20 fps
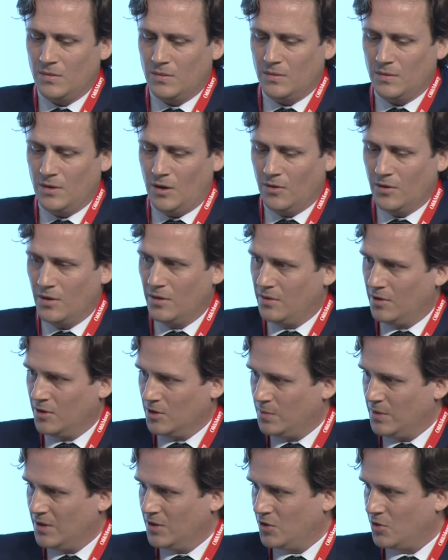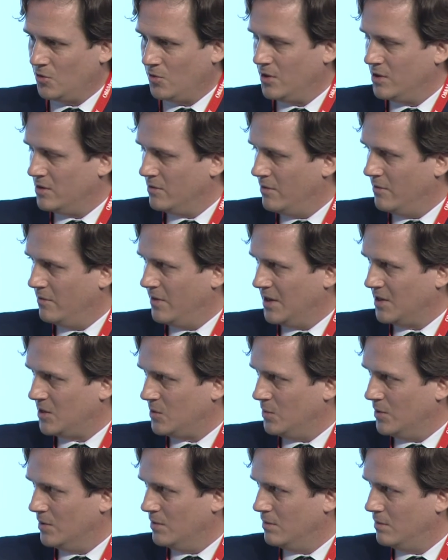there's been a shortage of
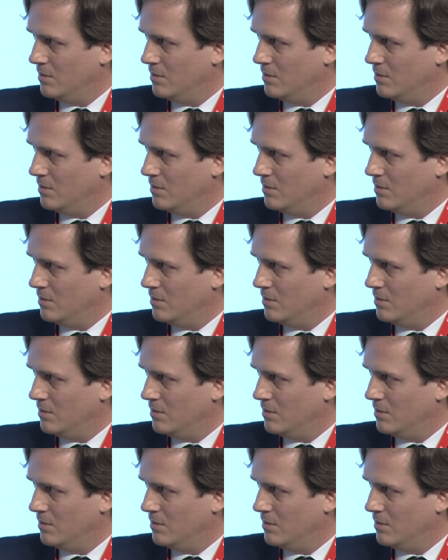investment